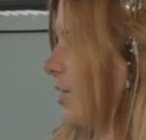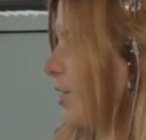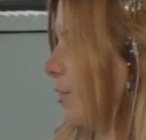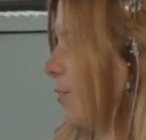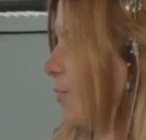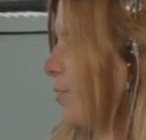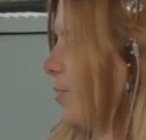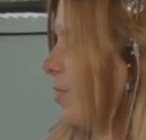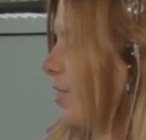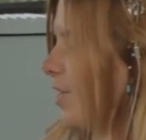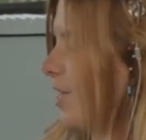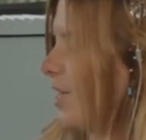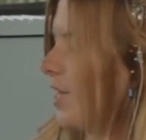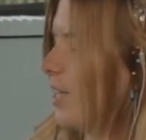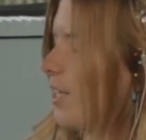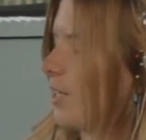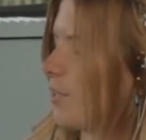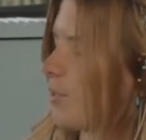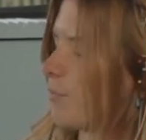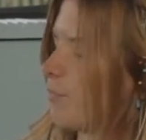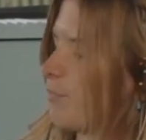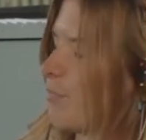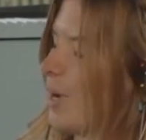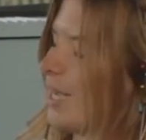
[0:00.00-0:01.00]

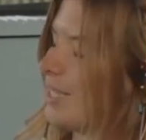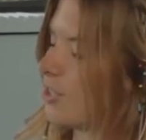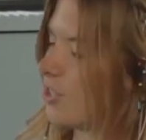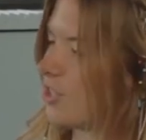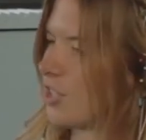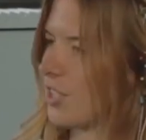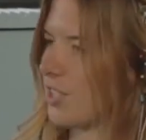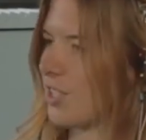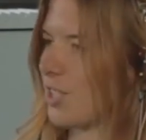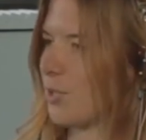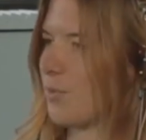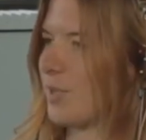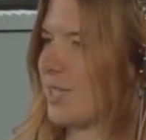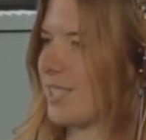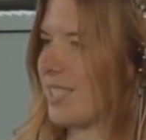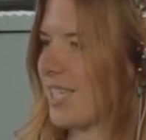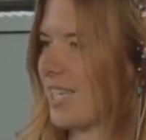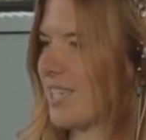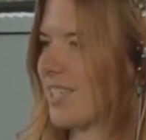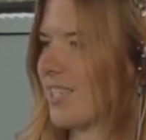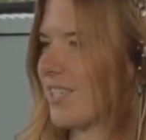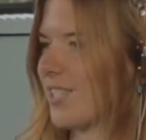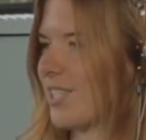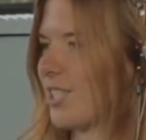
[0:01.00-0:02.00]
the messages that we
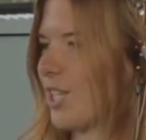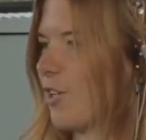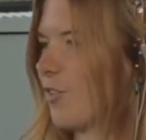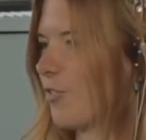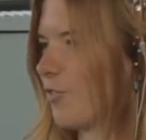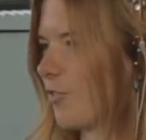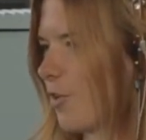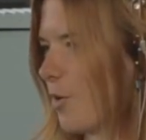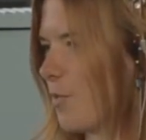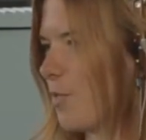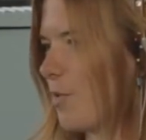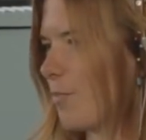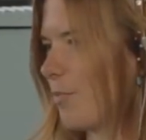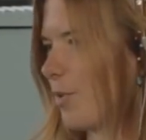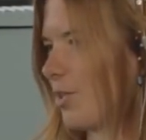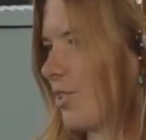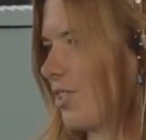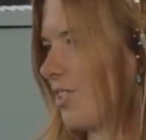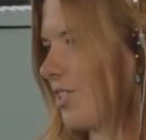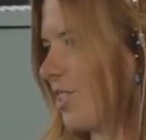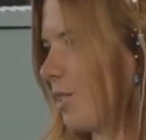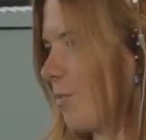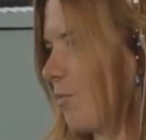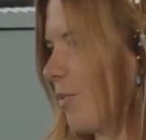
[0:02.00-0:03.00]
send ourselves from the
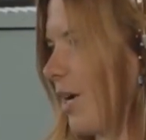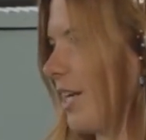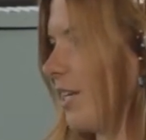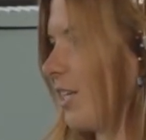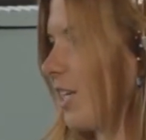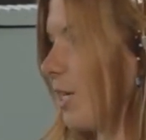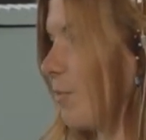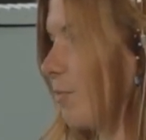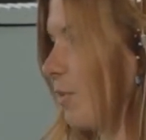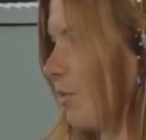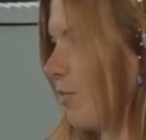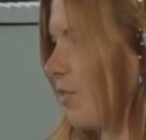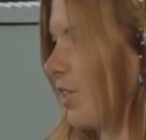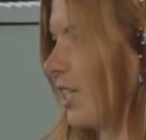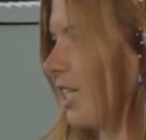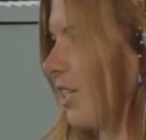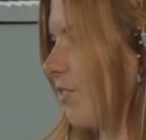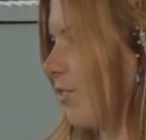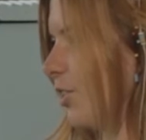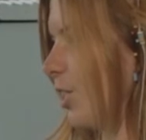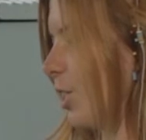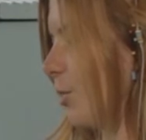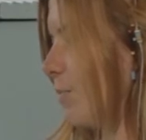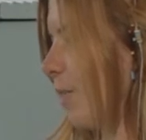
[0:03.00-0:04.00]
body to the brain can be
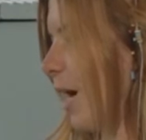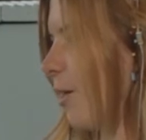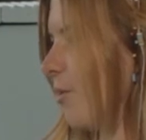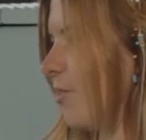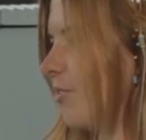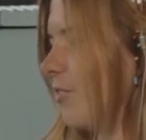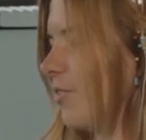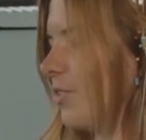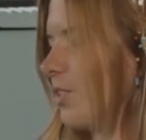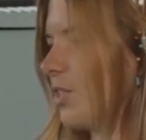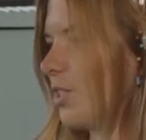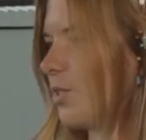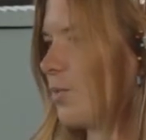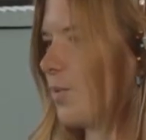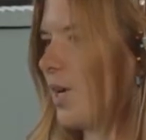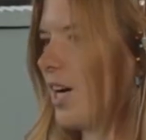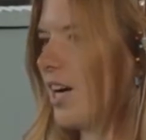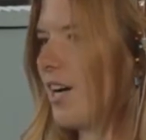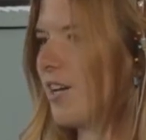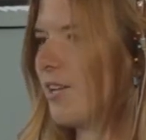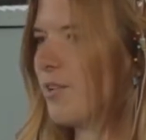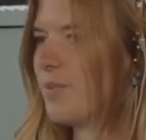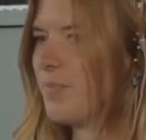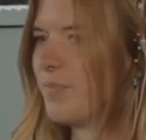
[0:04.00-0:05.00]
really, really powerful as
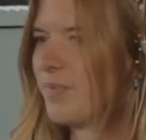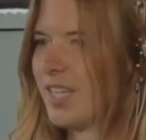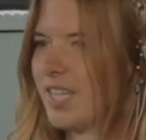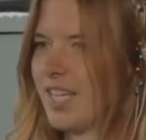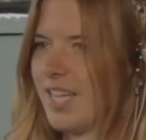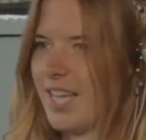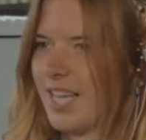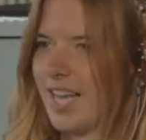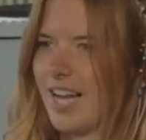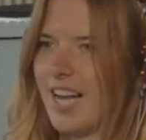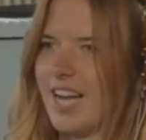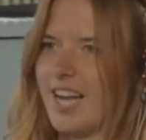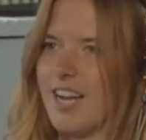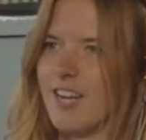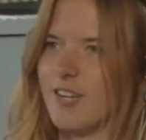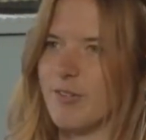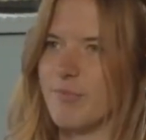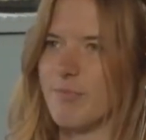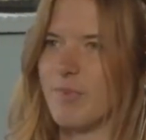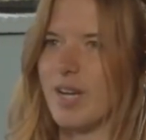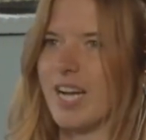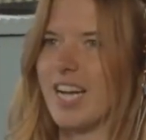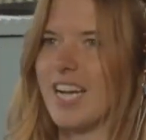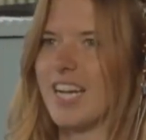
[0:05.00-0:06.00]
well.
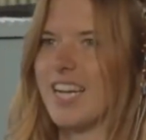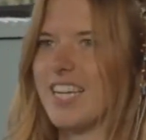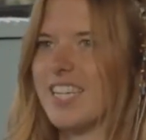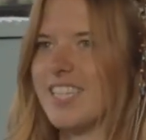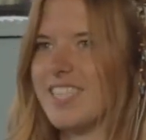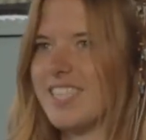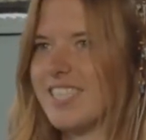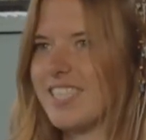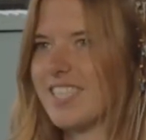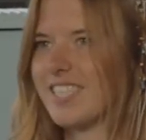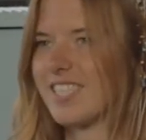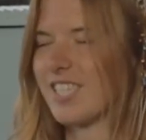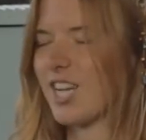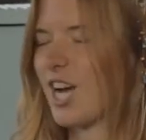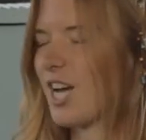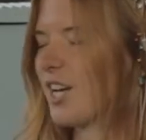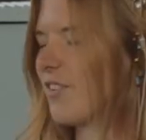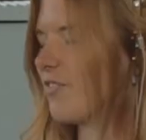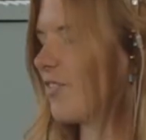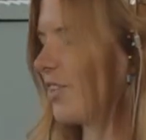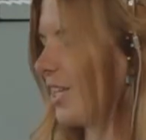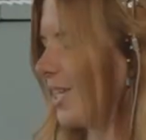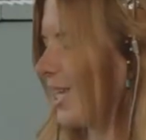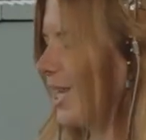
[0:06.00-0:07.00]
And
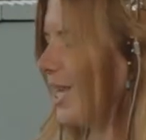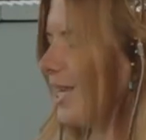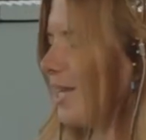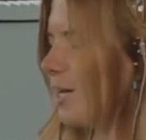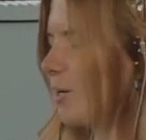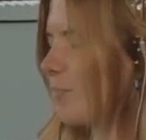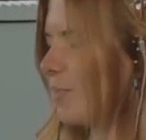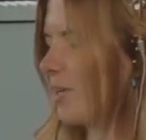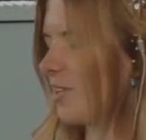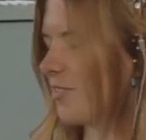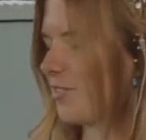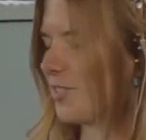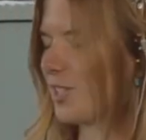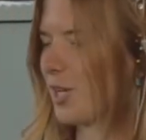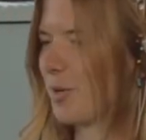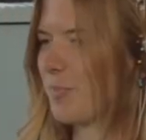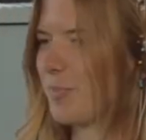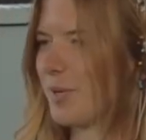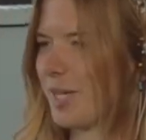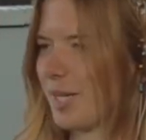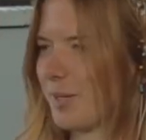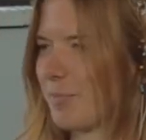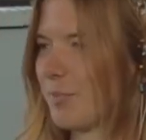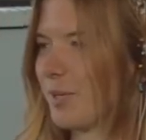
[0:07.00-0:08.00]
kind of like a little bit off
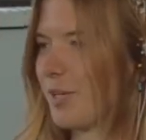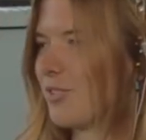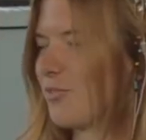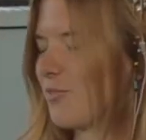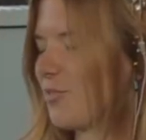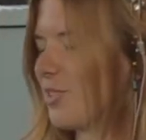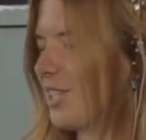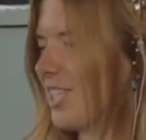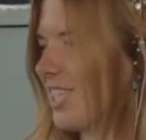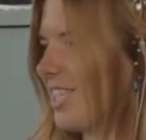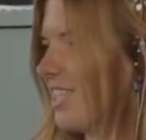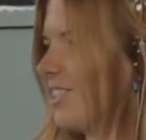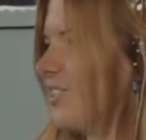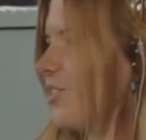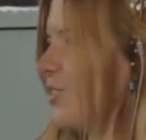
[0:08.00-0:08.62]
topic, but really